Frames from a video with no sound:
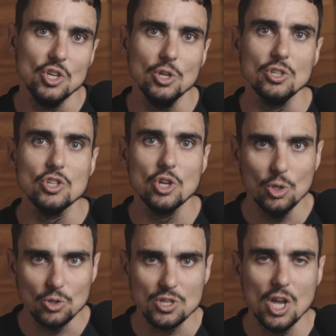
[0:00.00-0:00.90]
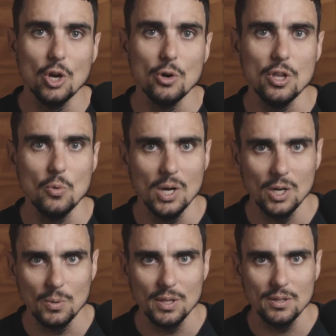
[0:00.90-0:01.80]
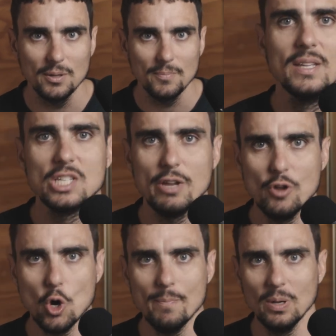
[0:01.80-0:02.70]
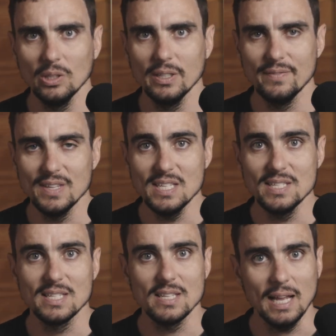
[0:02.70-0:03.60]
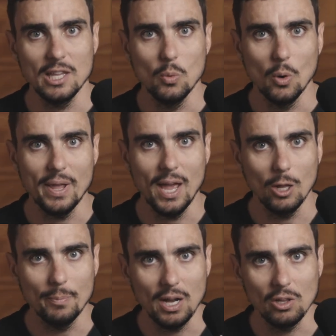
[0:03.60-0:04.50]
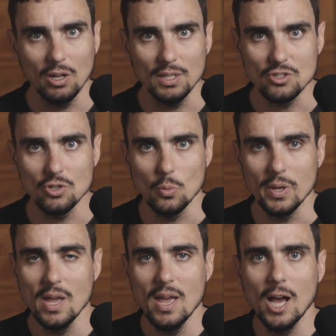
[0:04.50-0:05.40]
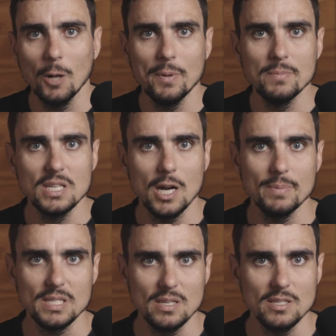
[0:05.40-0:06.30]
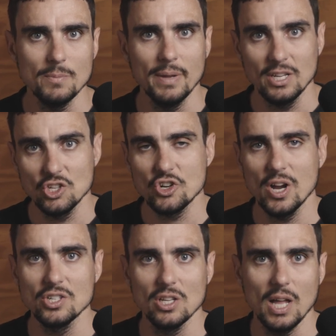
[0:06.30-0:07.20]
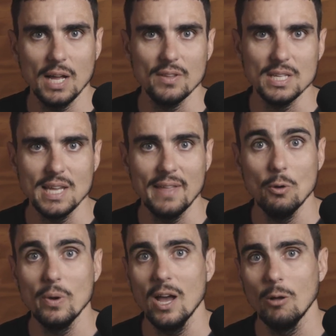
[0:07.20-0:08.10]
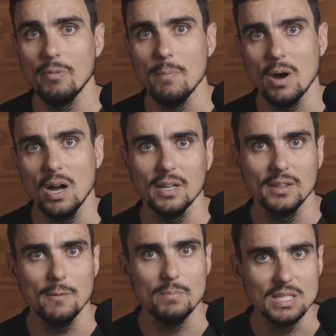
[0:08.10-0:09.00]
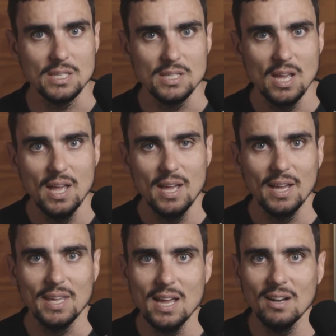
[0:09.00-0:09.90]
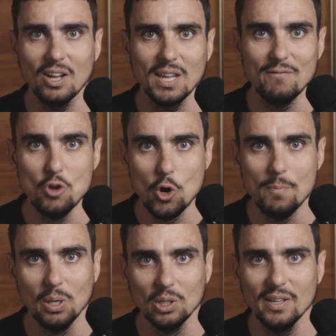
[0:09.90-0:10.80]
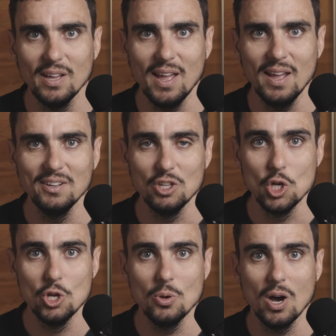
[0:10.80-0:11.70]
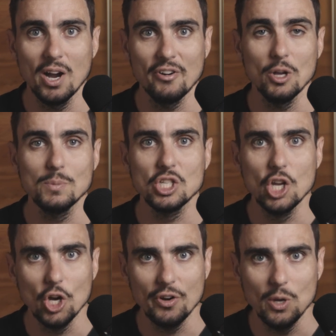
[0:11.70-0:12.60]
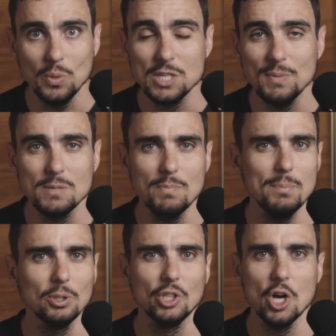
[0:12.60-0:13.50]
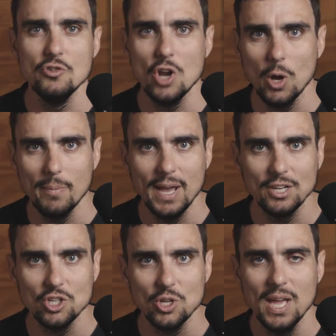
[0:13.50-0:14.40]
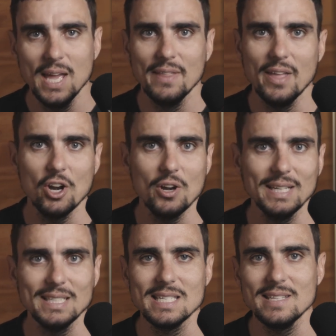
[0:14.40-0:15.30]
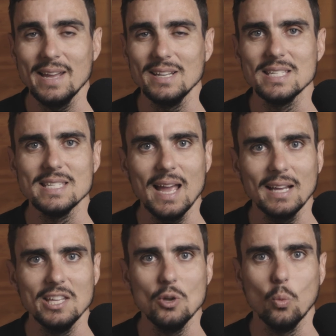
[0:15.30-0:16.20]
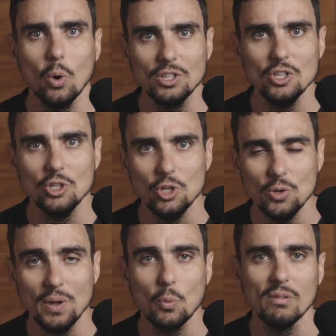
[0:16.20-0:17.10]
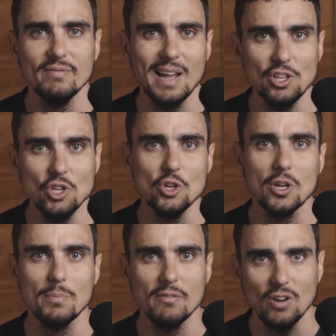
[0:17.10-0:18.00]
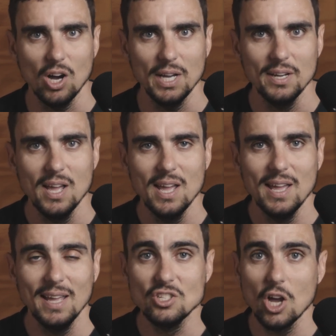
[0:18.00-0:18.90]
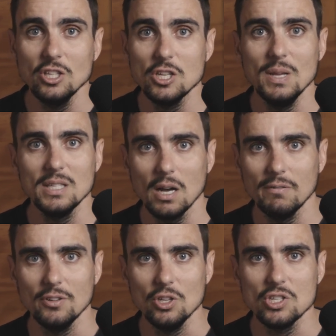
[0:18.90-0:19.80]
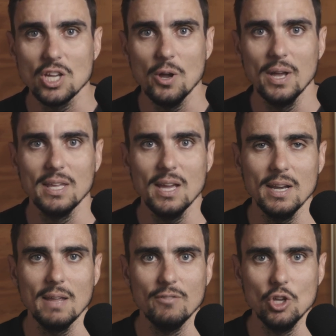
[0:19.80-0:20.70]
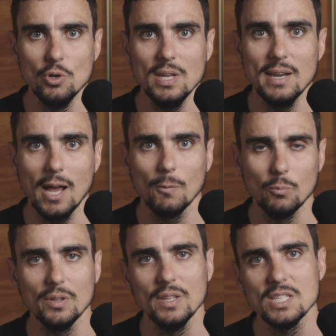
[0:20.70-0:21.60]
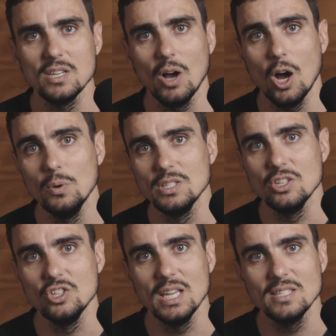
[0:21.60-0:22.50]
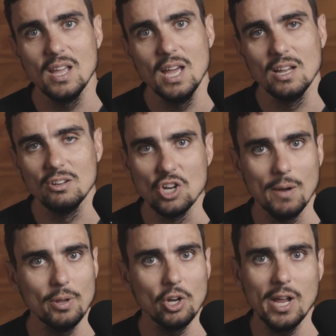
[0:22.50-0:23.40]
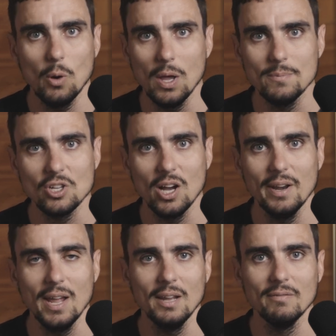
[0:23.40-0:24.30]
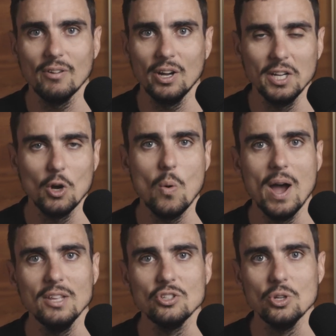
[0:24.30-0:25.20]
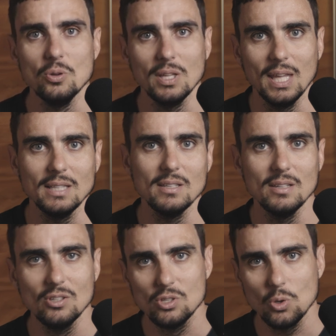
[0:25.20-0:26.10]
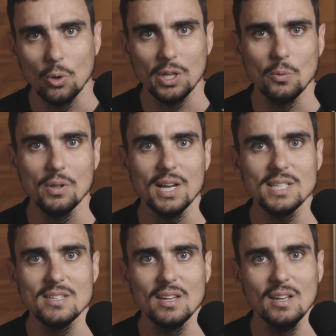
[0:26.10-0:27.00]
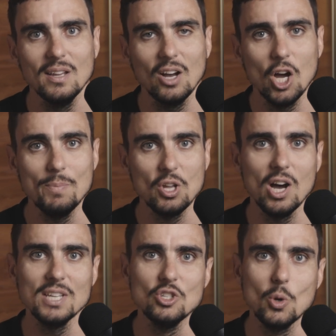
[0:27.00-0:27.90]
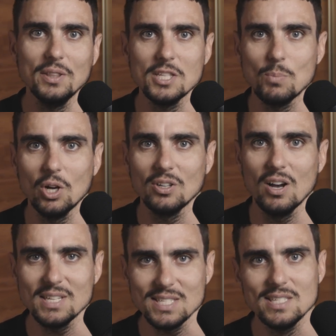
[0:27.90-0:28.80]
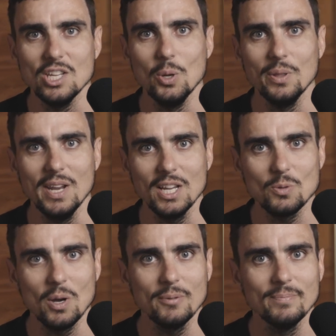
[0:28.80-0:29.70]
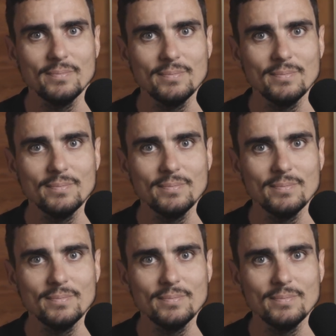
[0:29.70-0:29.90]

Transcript: you to choose who you work with. So if you're a builder, this is exactly what we help our clients do. We help them set up a system and a structure like this, and then we help them market their business. Again, like if you're a builder and you are in obscurity, which means people don't know about you, they don't understand exactly what you do and what value you can provide, it's going to be tough for you. So again, if you need help with this, I would suggest jumping on our website and finding a way to get talking with us. I hope you guys enjoyed this podcast and see you in the next one.